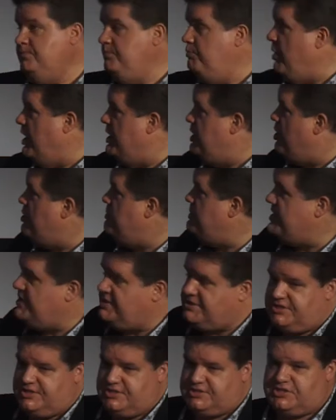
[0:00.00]
by no
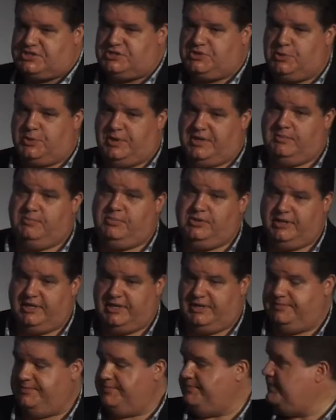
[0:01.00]
means is the story
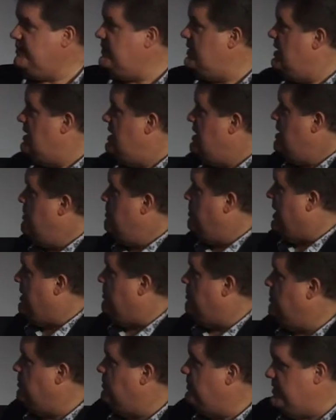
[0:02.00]
complete,
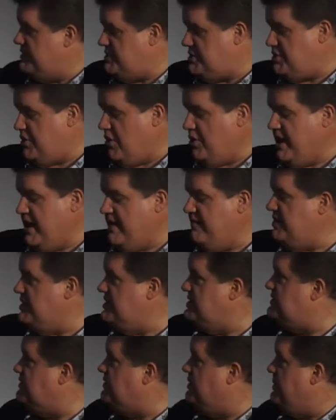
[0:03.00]
but there's strong
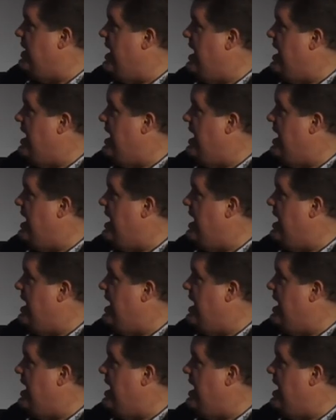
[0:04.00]
evidence from